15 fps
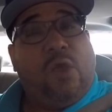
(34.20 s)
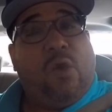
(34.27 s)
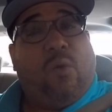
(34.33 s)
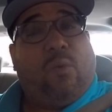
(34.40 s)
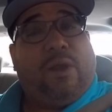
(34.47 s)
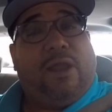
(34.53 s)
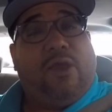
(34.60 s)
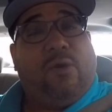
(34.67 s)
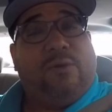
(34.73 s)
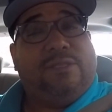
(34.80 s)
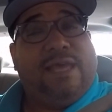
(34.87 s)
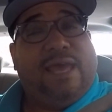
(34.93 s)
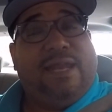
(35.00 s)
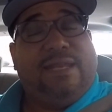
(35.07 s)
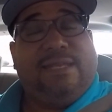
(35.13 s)
when I go
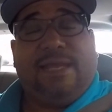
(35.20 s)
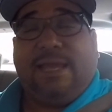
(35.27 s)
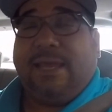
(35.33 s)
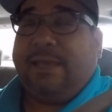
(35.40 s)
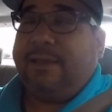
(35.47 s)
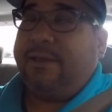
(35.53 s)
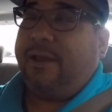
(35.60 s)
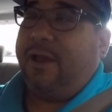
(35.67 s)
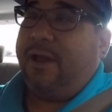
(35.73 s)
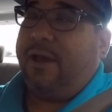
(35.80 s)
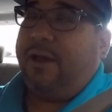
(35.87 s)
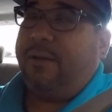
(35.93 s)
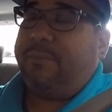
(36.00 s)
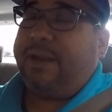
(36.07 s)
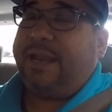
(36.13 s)
into editing.
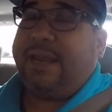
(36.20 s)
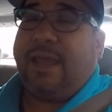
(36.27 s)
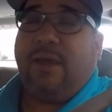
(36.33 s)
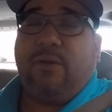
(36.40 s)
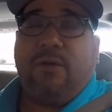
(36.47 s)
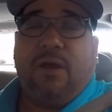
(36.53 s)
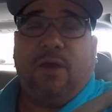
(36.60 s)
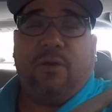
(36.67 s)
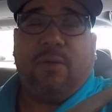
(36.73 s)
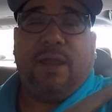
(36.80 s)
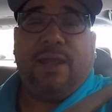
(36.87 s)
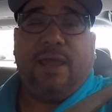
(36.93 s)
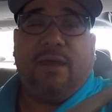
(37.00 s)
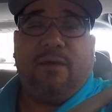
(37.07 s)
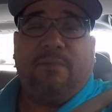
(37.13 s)
But anyhow,
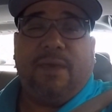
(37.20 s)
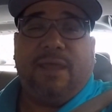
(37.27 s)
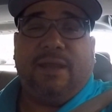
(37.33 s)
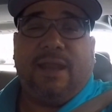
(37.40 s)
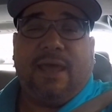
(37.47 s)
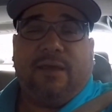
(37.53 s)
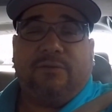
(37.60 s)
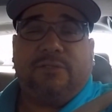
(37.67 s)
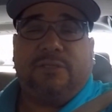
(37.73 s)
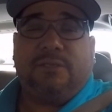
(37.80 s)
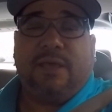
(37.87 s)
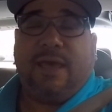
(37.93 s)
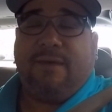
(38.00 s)
right now I'm heading out.